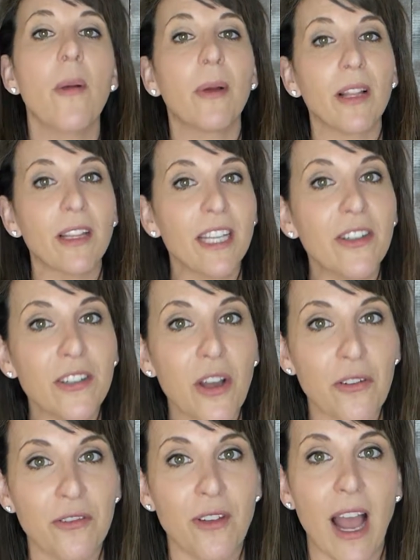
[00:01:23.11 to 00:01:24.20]
But a little
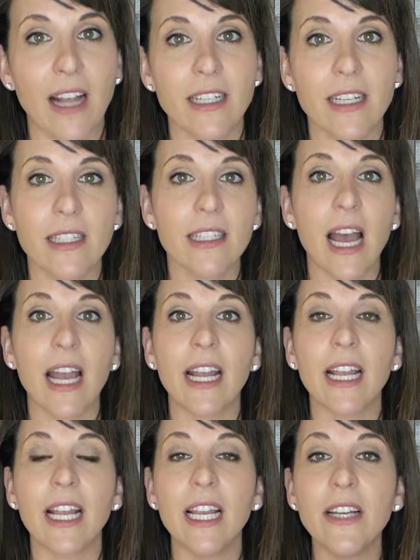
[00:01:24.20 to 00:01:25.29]
known fact is that
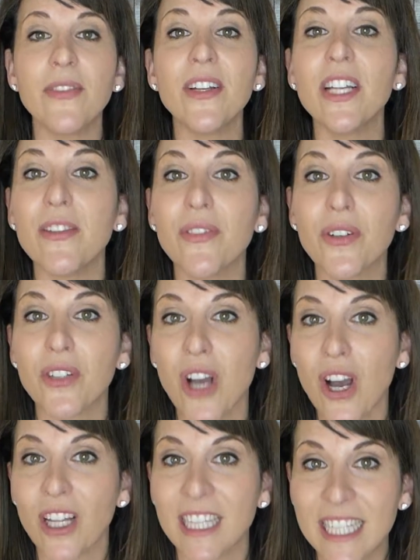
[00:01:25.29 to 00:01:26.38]
even if you're
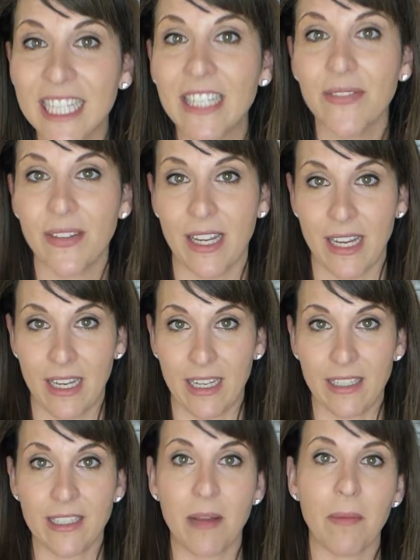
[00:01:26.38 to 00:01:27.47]
not leaving
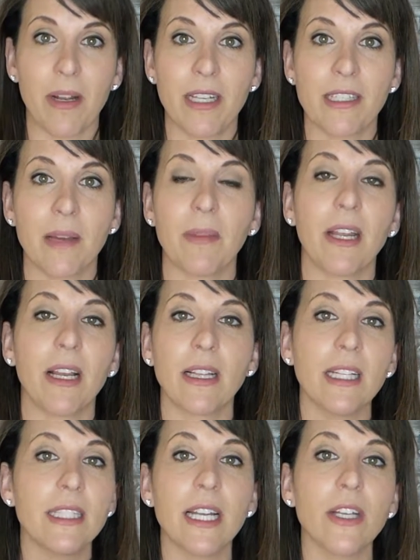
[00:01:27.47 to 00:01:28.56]
somebody something,
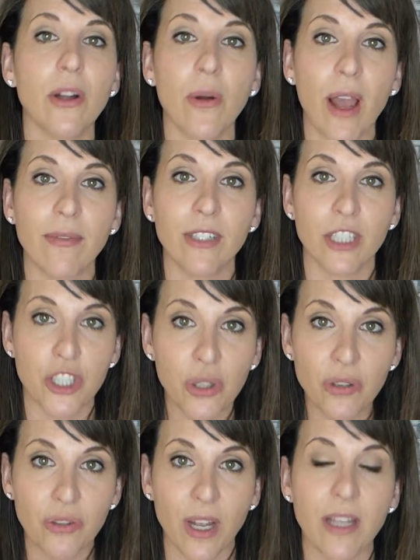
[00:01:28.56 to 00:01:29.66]
let's say you don't have any
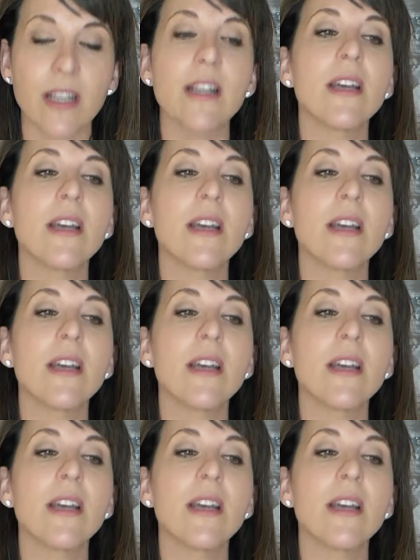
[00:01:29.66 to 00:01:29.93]
children,